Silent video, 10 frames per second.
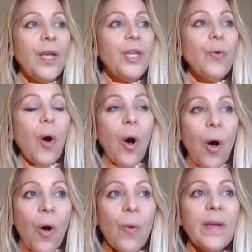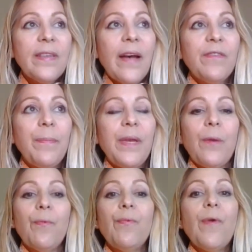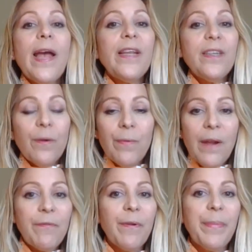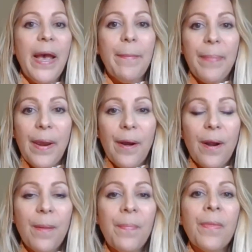You always have to be ready to run from that bear.